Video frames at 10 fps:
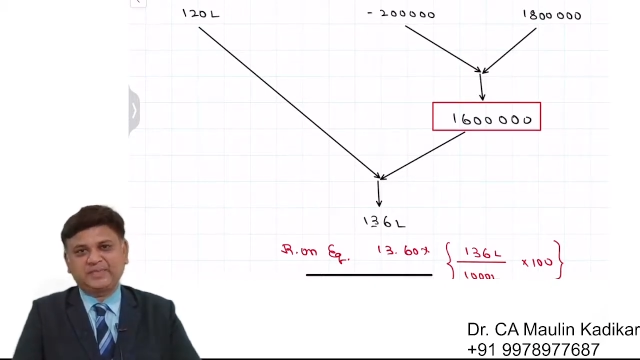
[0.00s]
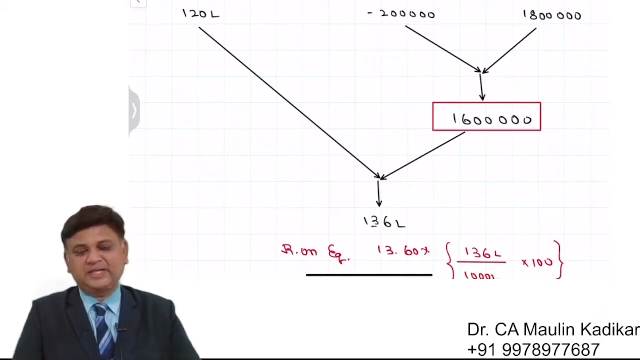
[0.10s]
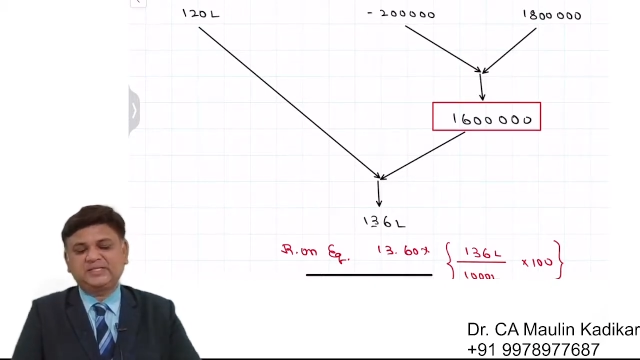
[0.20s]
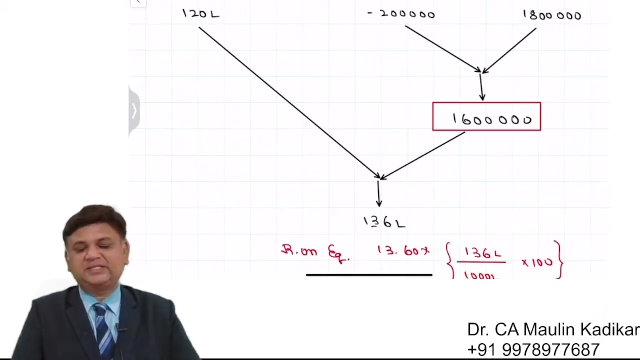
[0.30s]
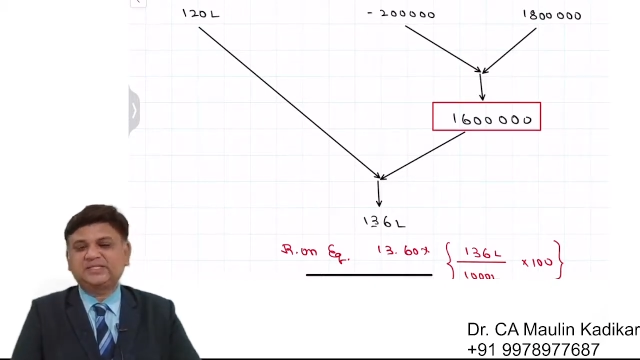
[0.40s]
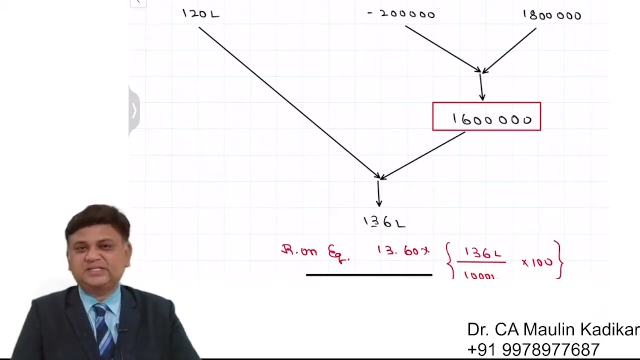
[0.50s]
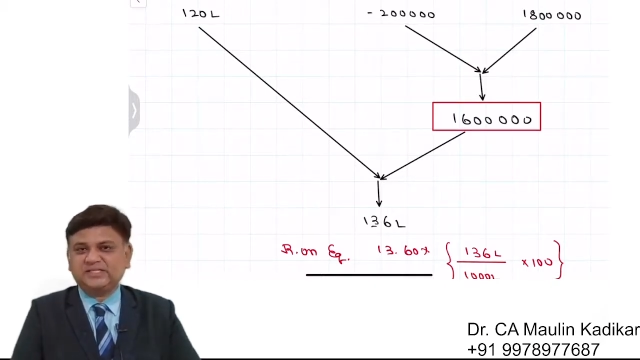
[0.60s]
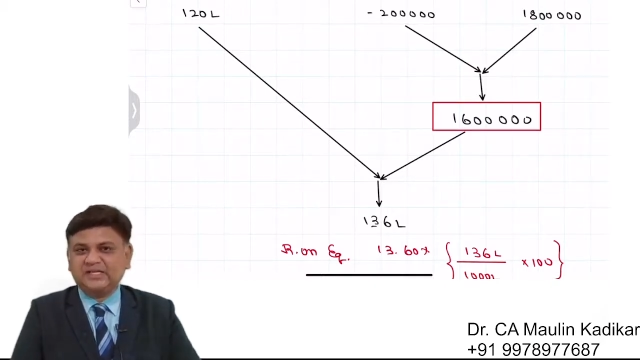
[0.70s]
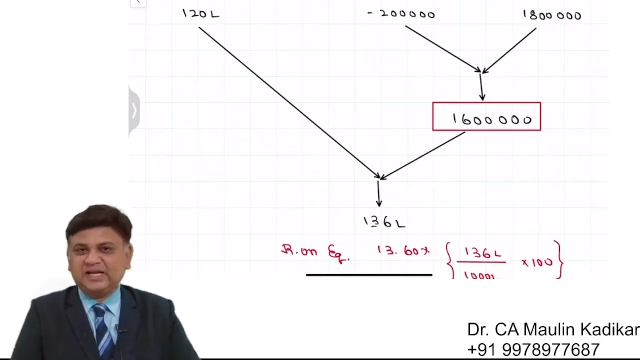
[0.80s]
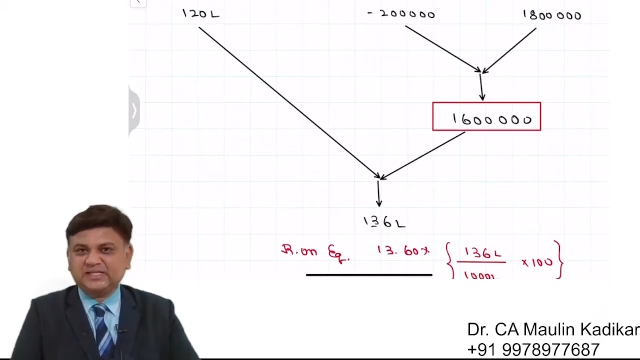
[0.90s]
The
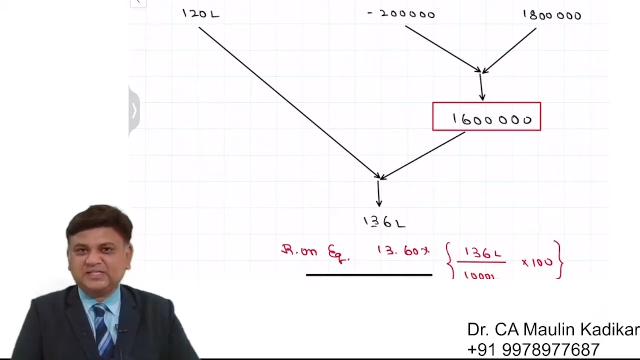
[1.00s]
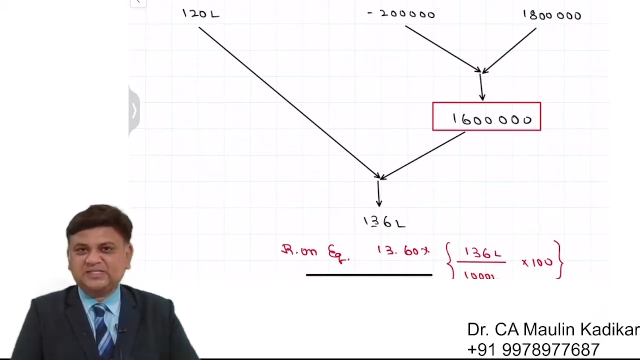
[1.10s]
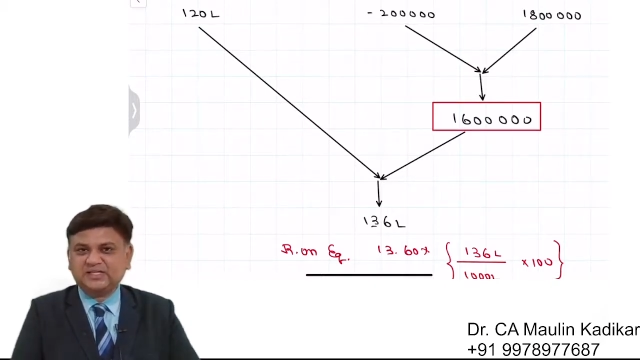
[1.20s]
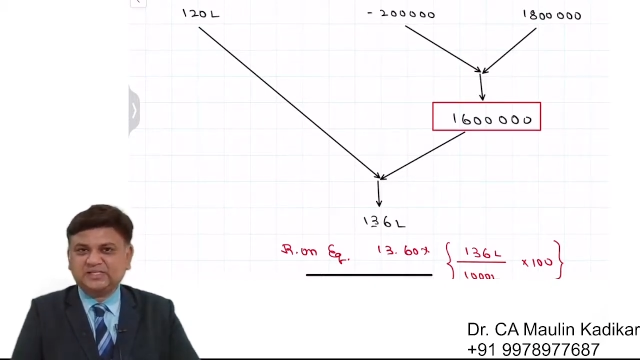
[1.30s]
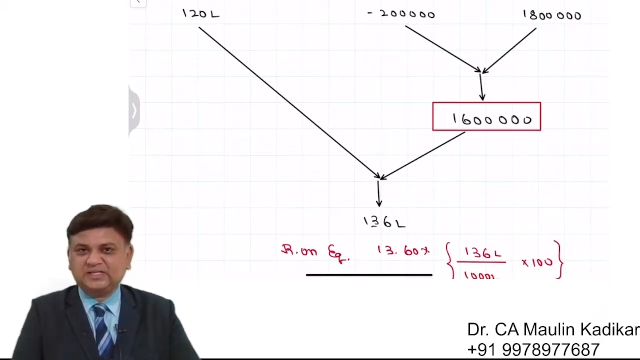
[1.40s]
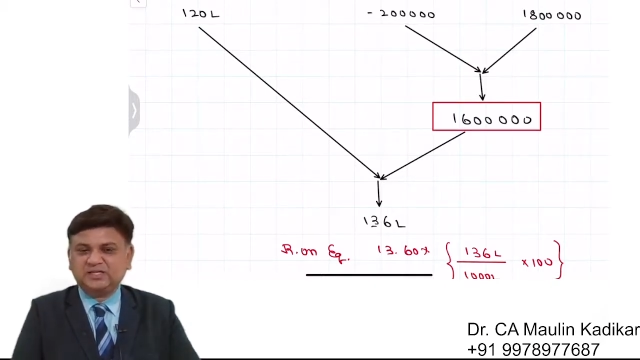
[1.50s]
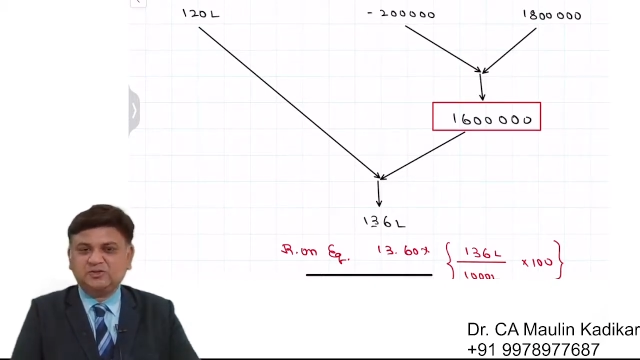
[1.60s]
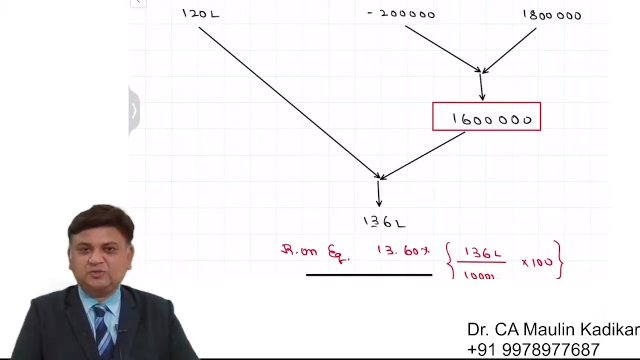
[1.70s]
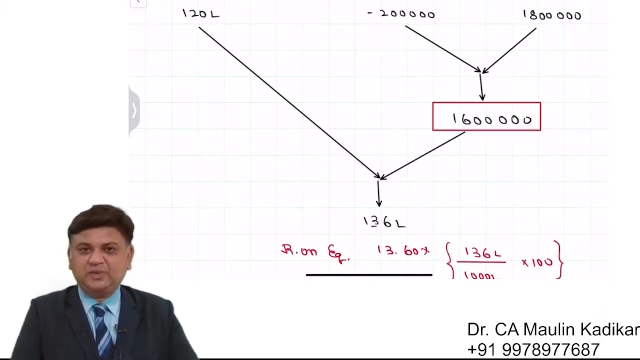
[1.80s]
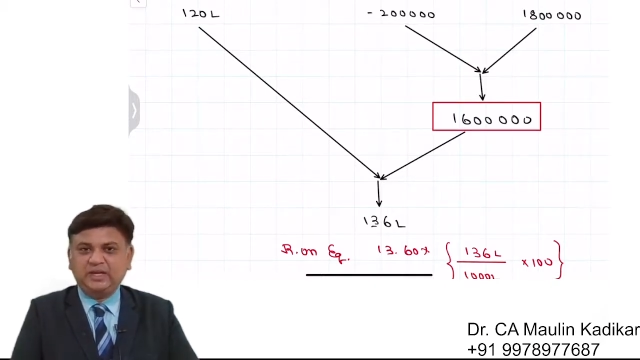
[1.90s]
16 lakhs is considered
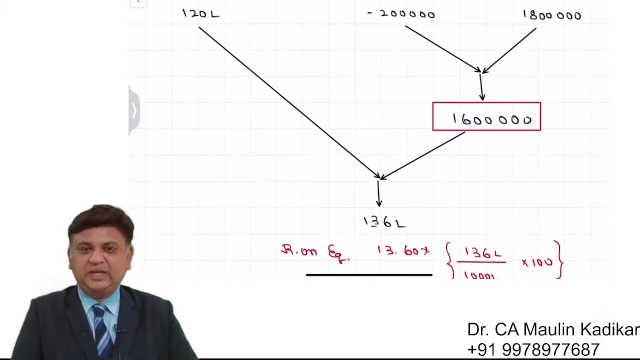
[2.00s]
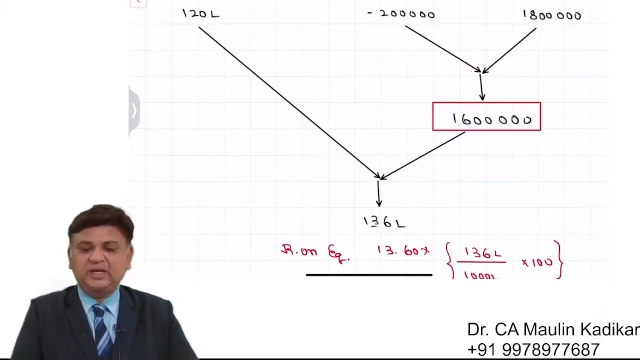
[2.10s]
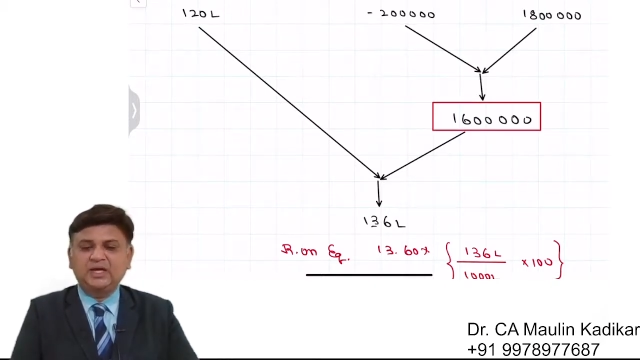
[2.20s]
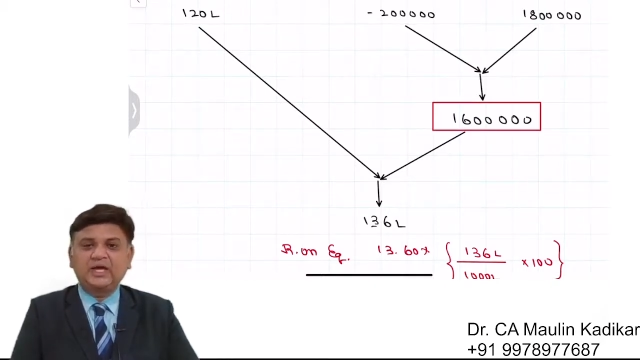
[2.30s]
to be